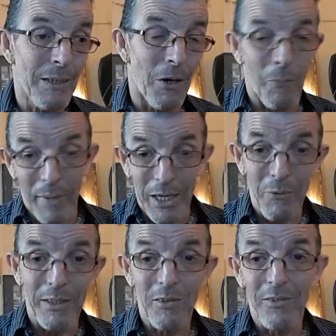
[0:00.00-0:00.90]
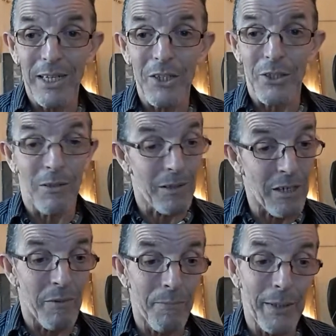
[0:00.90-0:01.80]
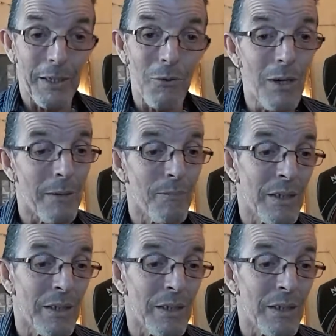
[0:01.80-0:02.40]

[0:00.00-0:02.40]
I'll meet you at the station, I'll come and pick you up.